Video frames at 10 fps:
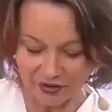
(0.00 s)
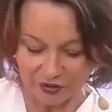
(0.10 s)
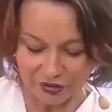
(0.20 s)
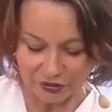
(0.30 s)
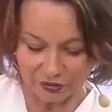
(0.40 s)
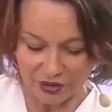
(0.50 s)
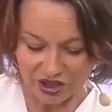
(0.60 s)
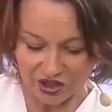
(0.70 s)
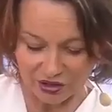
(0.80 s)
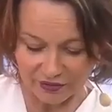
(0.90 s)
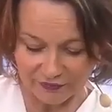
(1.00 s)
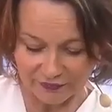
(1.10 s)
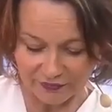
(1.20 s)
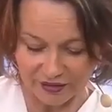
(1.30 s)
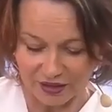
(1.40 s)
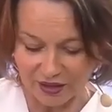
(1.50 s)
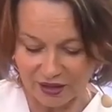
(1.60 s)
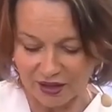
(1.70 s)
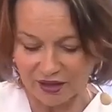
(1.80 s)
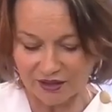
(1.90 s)
very good question.
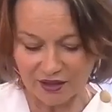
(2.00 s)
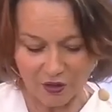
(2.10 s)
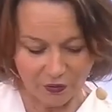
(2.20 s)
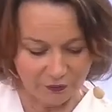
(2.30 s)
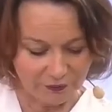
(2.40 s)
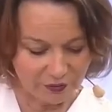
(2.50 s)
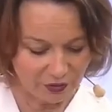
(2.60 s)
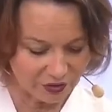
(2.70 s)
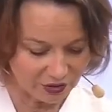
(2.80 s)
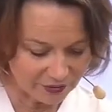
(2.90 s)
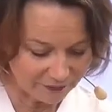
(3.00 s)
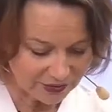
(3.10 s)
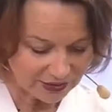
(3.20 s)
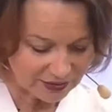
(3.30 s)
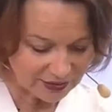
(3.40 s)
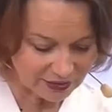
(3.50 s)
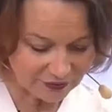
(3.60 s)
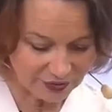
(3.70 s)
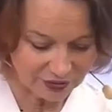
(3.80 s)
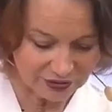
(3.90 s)
So, look, that's
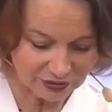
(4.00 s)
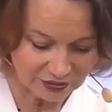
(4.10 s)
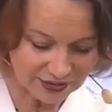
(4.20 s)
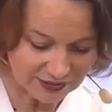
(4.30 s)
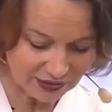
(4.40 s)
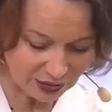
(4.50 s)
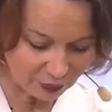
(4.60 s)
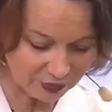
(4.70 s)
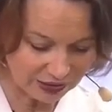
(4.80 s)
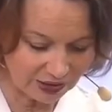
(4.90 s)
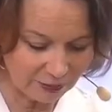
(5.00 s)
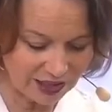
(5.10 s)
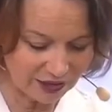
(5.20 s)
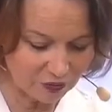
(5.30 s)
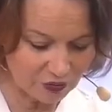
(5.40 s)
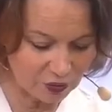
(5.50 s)
very interesting. If we can make a